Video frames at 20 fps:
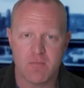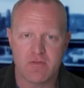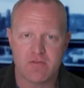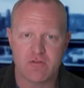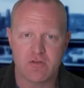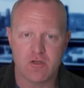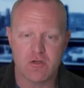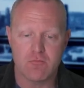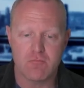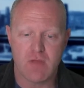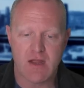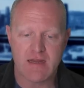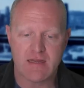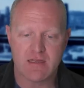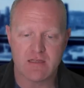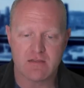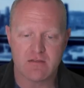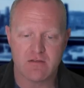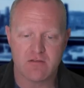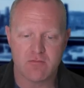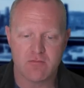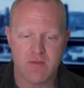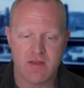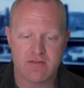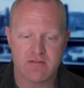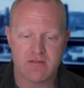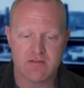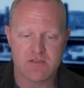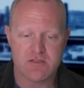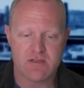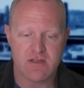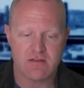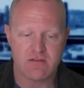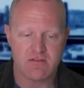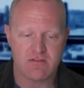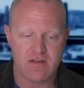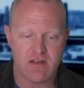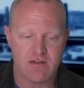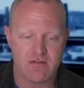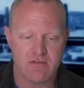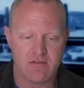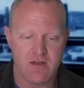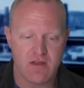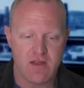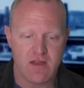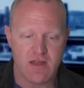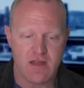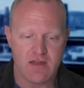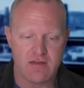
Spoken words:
So you might get this message that says,